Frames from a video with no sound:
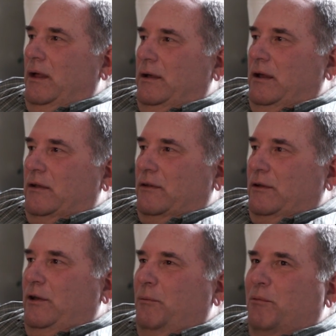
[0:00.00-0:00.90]
it takes a
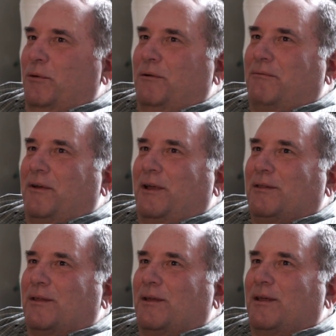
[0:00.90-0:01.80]
deep-rooted
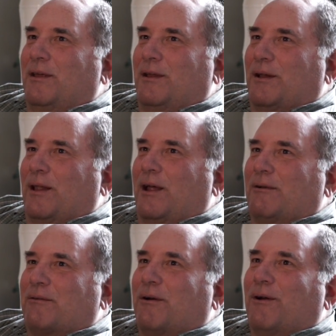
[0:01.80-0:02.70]
faith and a lot
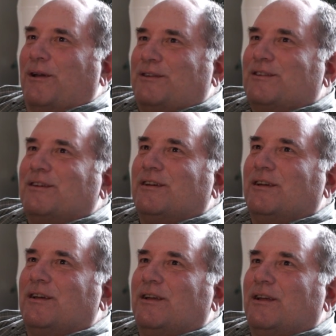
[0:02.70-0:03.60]
of courage
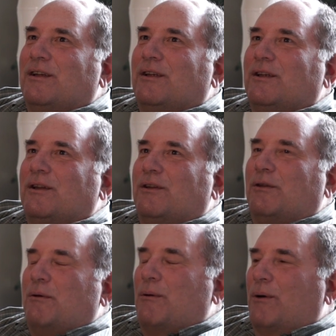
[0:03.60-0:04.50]

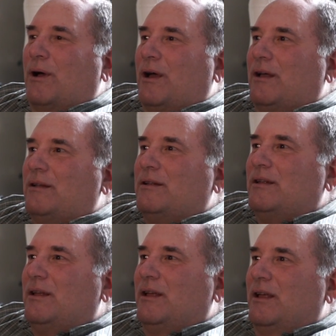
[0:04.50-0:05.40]
to
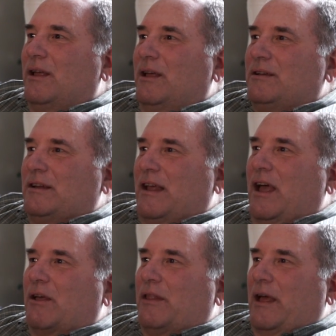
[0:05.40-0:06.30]

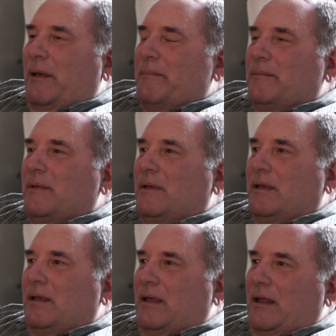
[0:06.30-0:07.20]
tackle that.
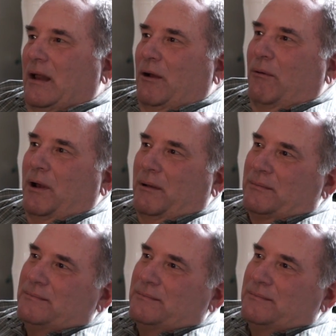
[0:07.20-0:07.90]
And I don't want